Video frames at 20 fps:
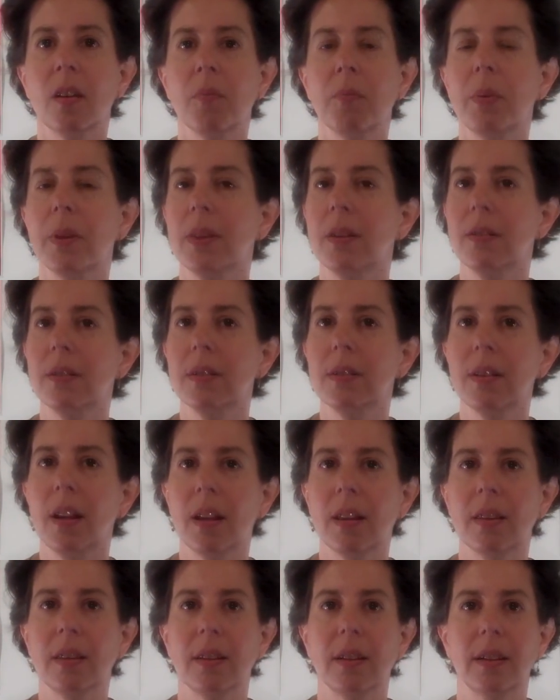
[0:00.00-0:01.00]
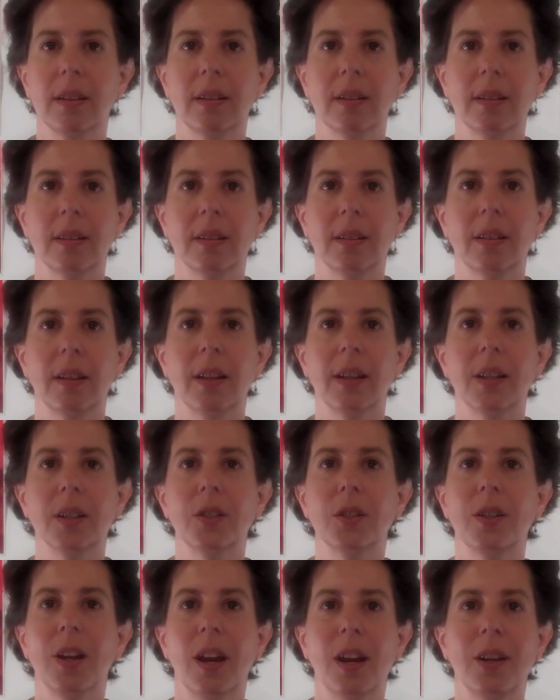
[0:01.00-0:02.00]
But there's nothing like a
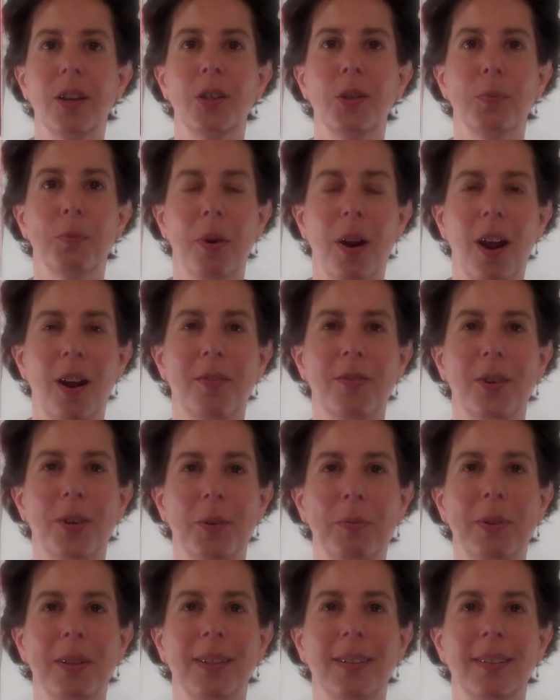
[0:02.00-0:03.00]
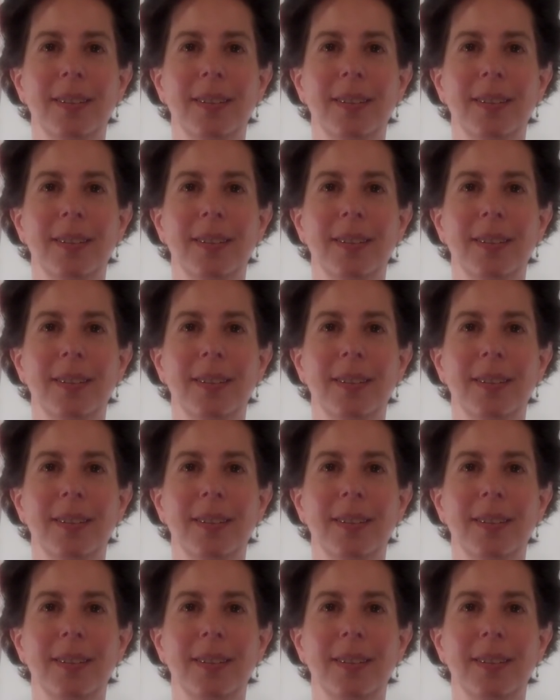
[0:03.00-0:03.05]
Chinese proverb